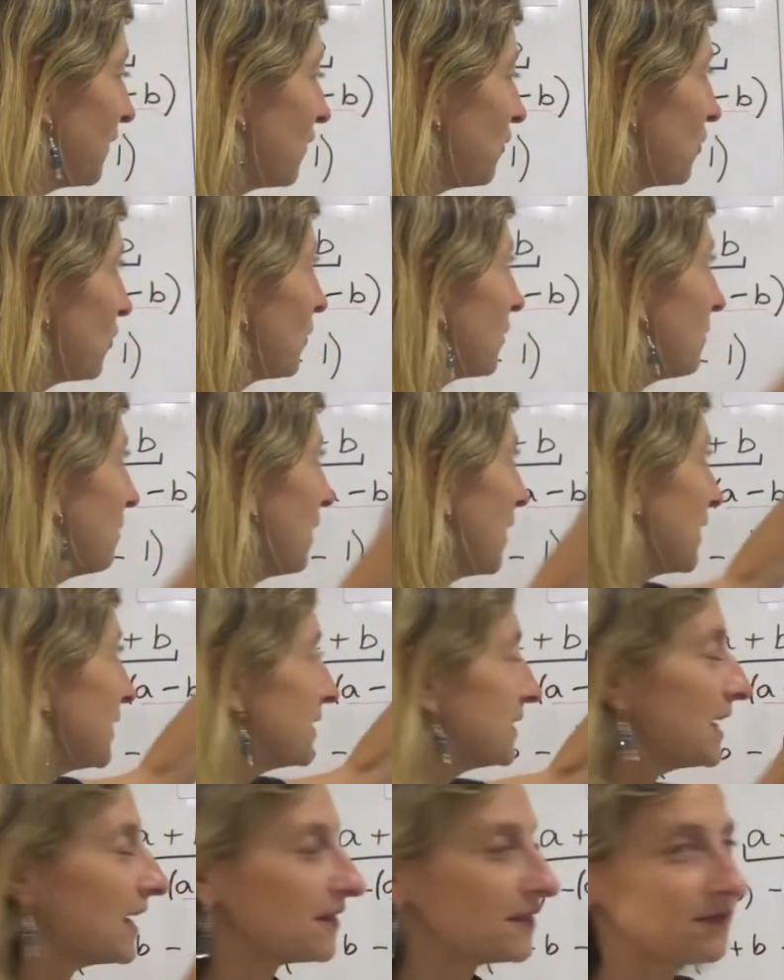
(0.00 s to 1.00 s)
that you've got a
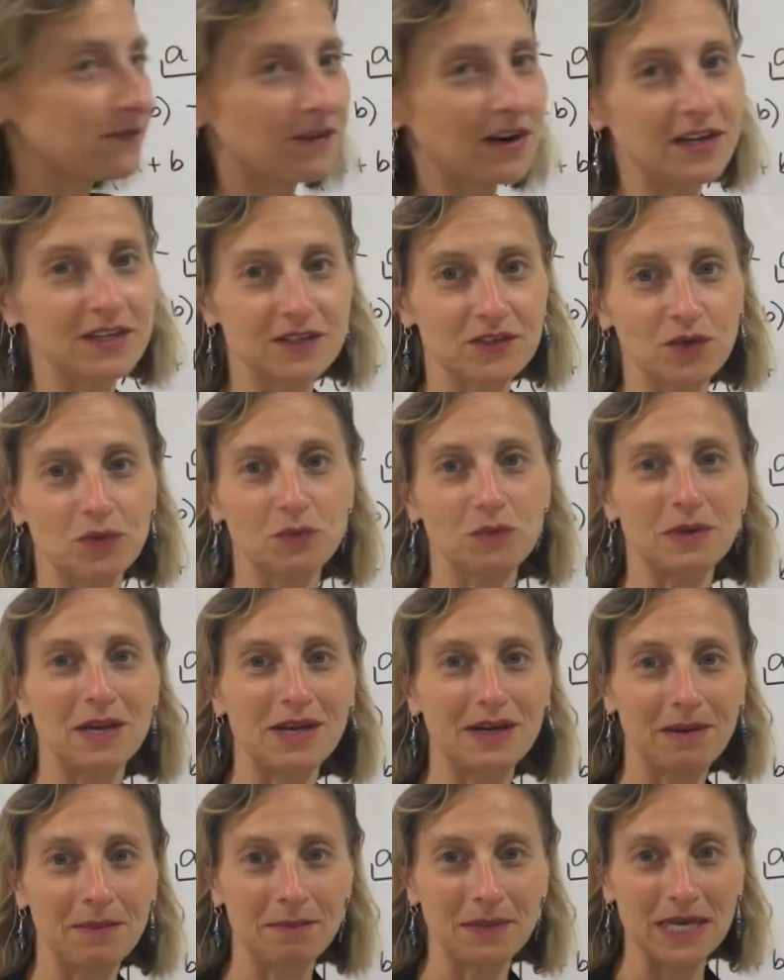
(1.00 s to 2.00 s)
minus out the front, so it would
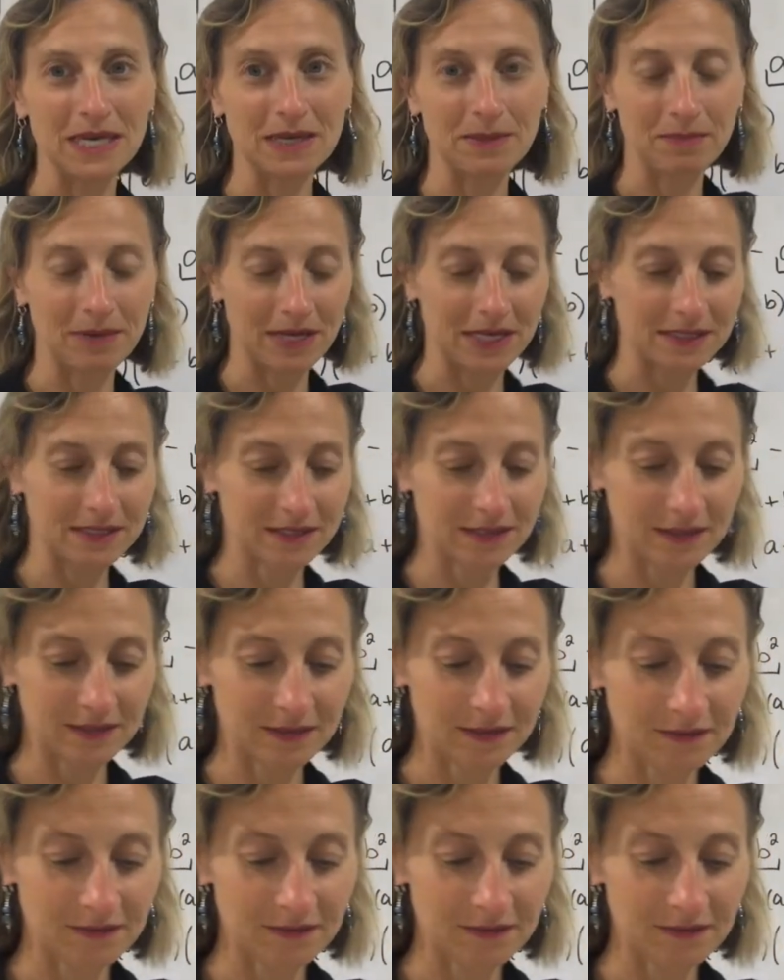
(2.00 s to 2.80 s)
end up being a plus.